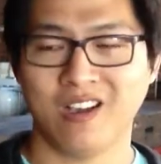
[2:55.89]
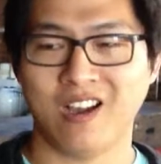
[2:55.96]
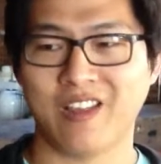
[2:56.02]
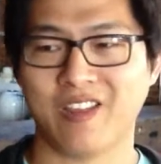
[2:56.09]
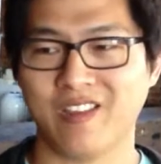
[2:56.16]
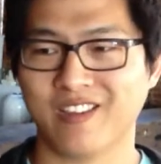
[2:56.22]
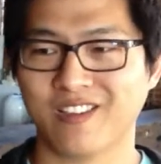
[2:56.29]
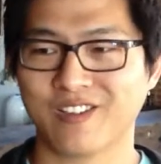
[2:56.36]
I
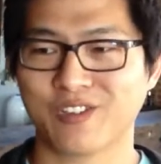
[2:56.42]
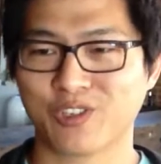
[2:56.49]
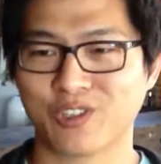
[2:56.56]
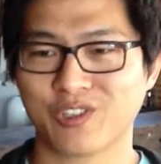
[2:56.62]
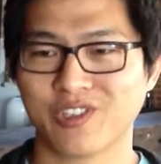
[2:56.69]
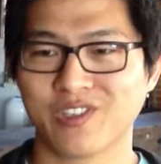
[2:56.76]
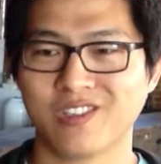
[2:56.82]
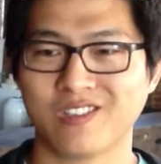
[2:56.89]
think
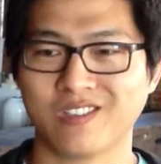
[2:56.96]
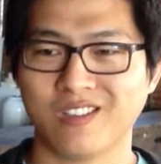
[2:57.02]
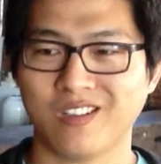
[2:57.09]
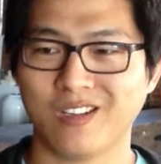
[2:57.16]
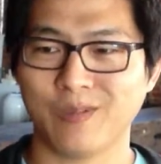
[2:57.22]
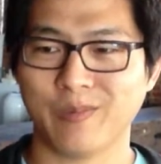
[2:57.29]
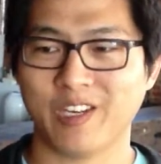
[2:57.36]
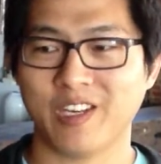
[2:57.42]
churches
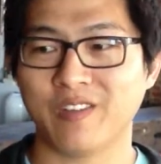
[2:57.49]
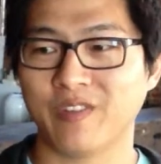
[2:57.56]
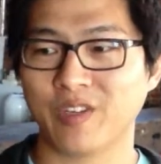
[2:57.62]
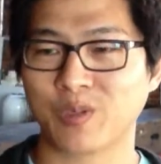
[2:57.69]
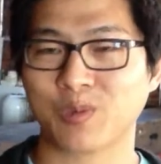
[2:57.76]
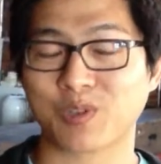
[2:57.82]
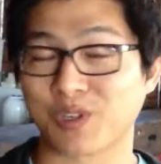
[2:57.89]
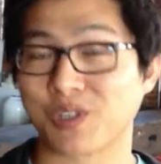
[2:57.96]
um, and
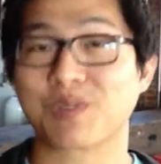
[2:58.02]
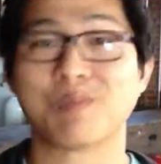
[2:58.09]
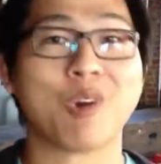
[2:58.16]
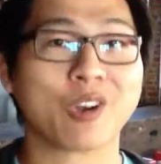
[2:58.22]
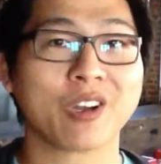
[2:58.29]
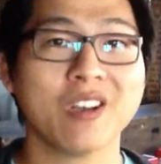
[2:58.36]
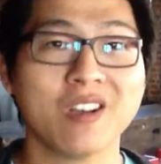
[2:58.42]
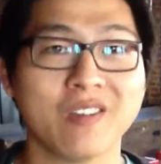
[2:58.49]
individuals are
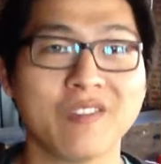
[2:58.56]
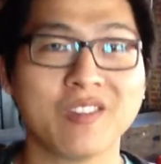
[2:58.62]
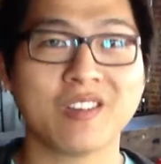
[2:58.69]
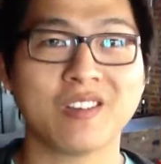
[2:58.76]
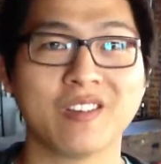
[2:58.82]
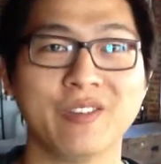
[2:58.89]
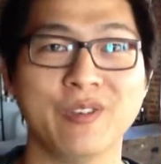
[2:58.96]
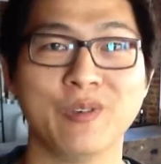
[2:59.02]
smart enough
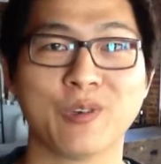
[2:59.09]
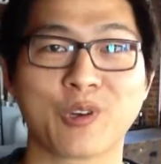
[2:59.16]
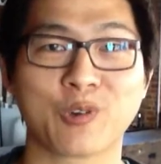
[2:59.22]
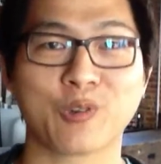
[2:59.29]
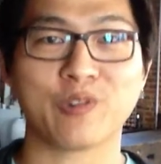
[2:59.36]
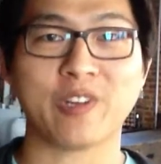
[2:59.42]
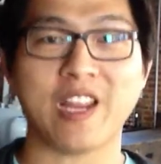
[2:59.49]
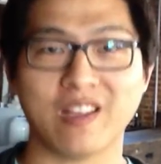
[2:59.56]
to
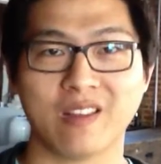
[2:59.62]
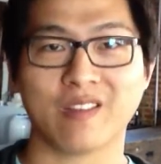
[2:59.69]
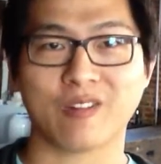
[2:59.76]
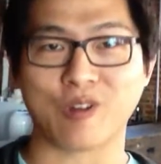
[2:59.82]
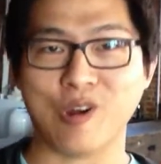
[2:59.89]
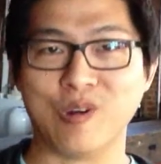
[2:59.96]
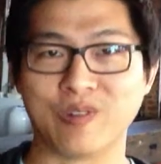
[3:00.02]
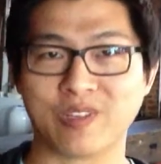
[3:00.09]
create
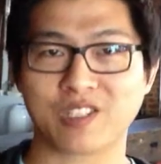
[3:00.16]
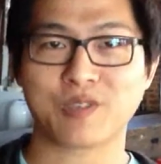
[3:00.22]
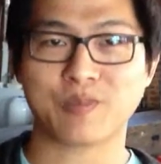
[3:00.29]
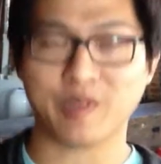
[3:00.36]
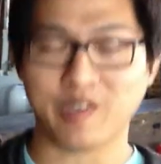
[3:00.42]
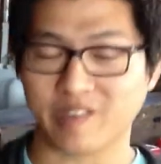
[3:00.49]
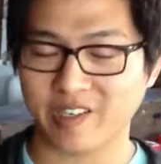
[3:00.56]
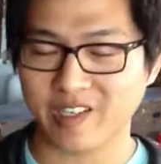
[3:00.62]
their own
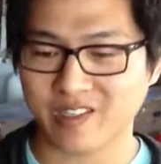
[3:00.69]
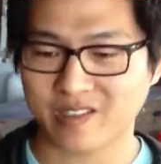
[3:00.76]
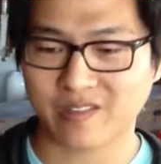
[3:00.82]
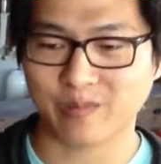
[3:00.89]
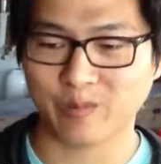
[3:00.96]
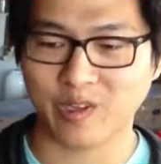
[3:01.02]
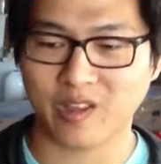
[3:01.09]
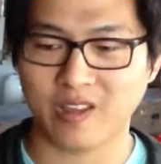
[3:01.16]
experience
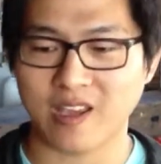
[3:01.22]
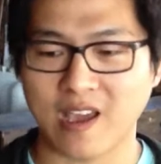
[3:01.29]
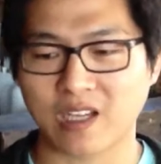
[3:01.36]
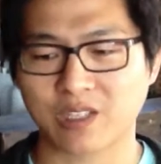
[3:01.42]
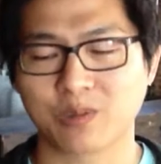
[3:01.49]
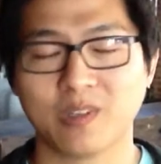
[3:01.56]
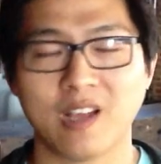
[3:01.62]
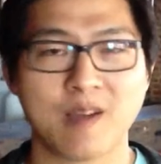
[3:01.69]
with
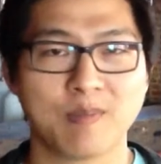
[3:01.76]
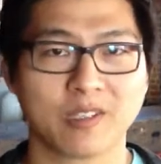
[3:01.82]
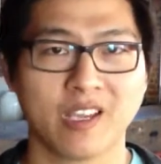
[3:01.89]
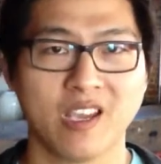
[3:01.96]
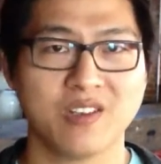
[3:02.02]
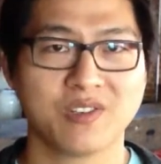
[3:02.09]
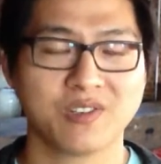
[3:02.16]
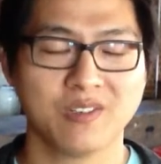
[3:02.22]
actual
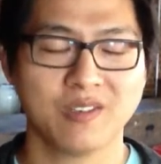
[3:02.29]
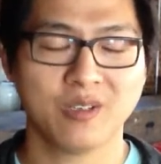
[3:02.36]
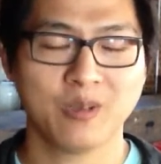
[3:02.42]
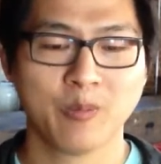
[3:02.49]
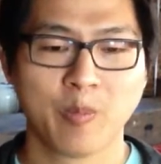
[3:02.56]
application.